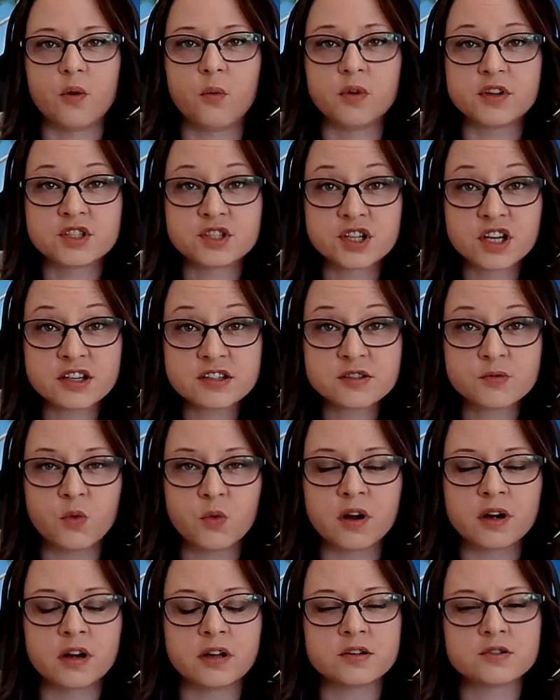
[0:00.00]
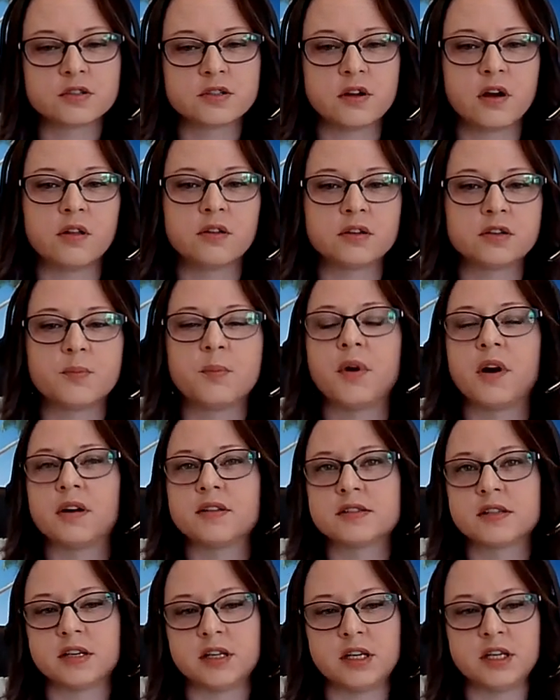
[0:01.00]
with just $100
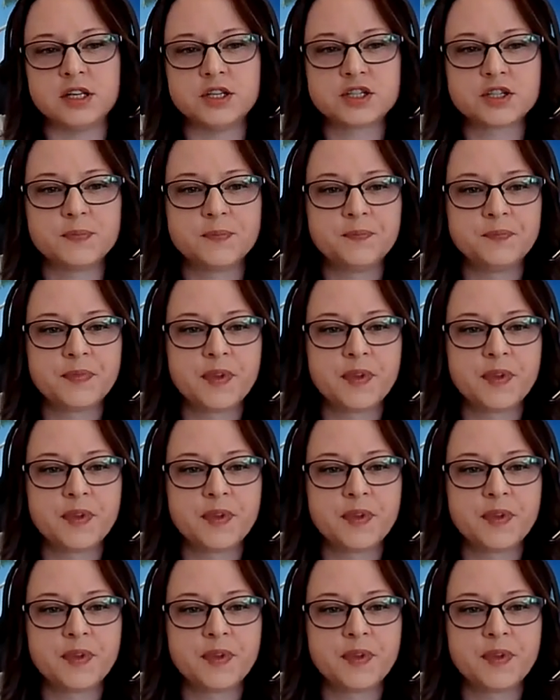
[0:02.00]
deposit each.